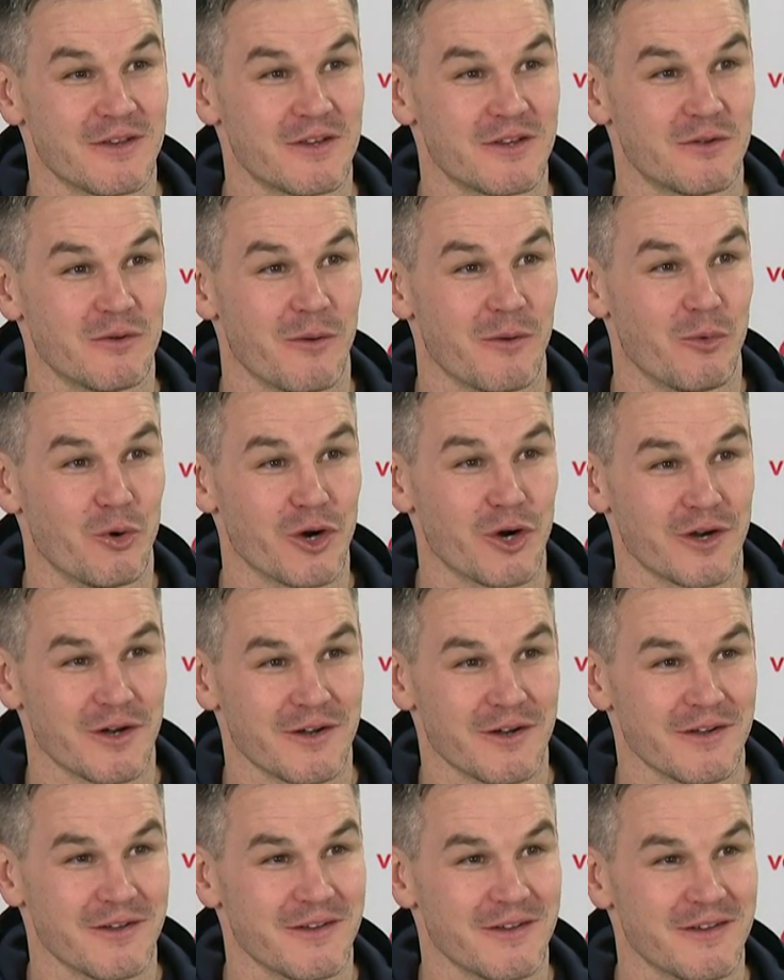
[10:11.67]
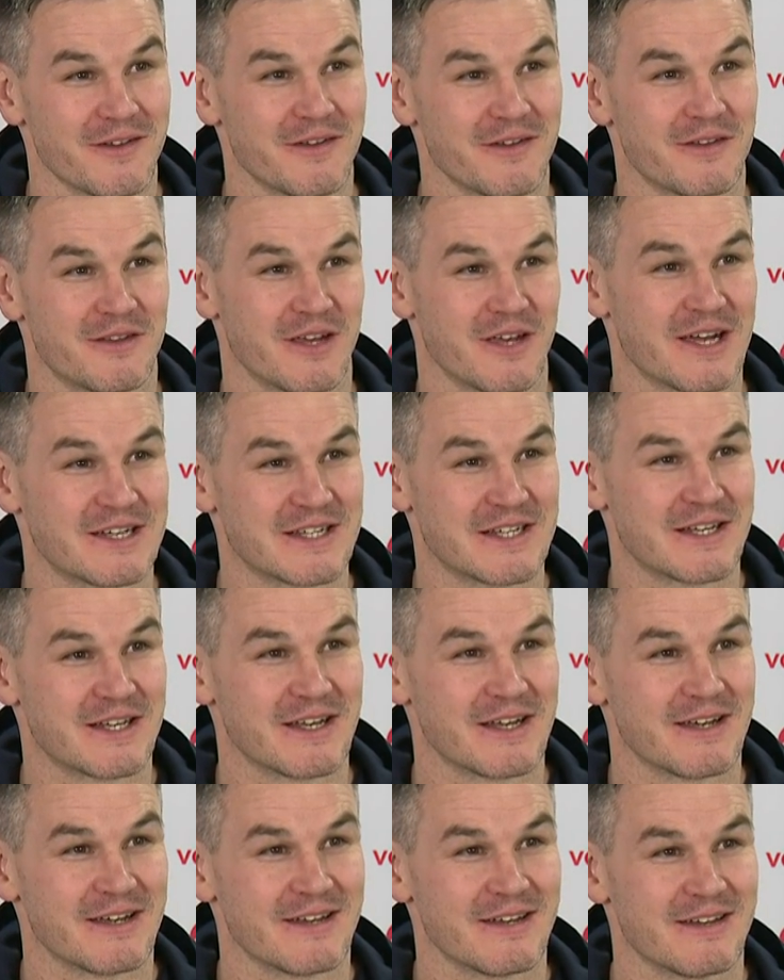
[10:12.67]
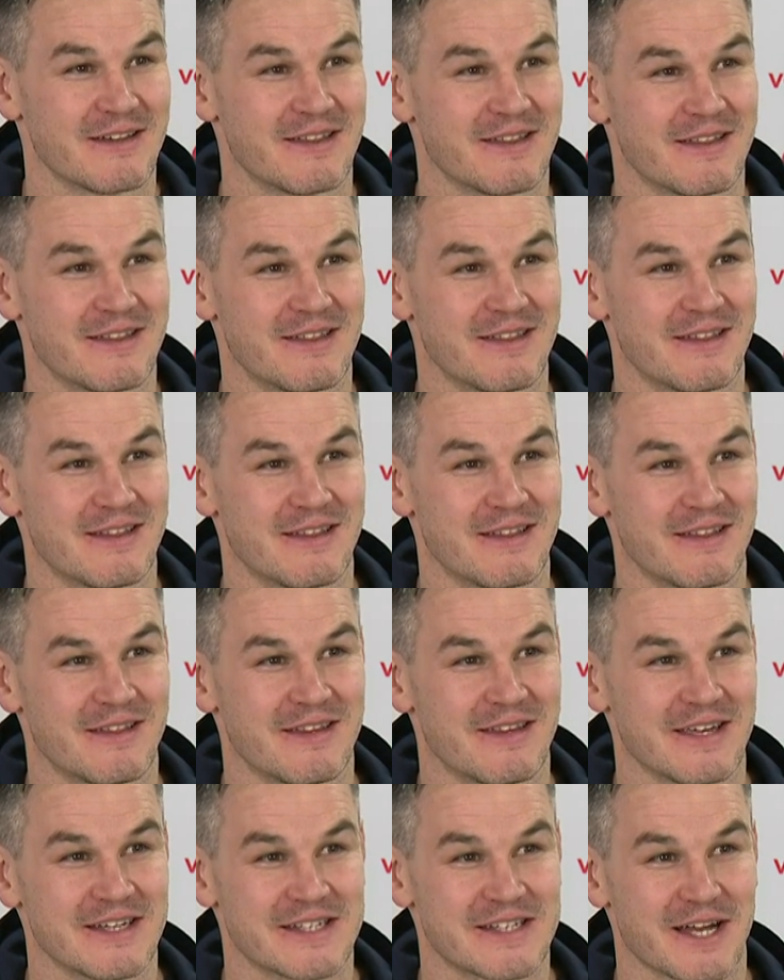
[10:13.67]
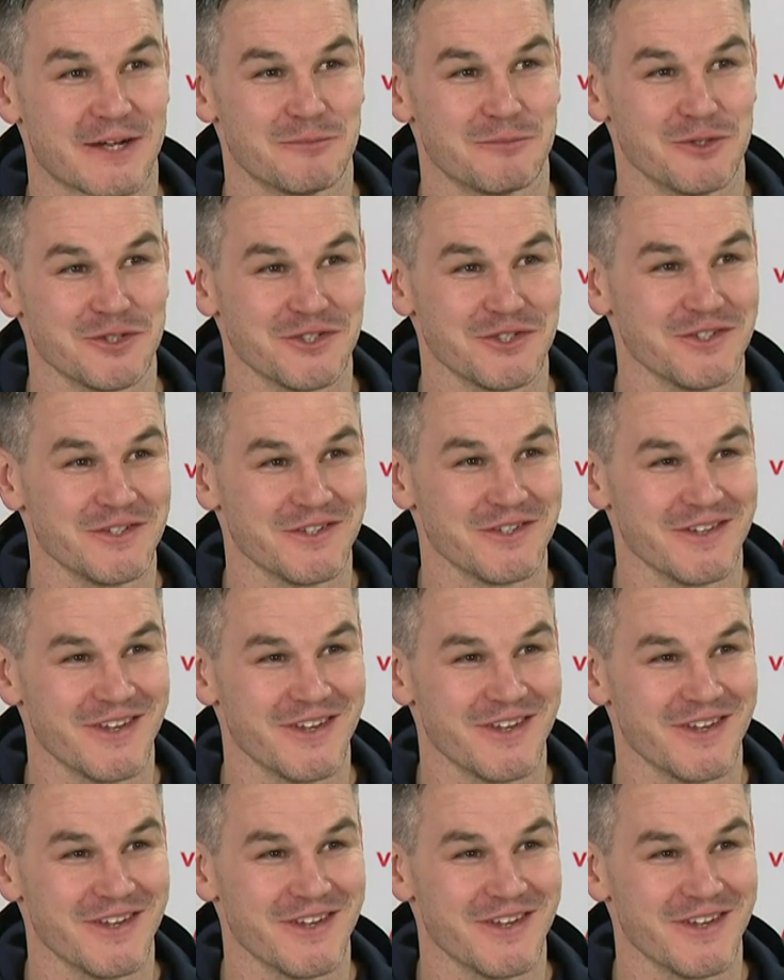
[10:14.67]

Do you want more? The, ex the exact muscle?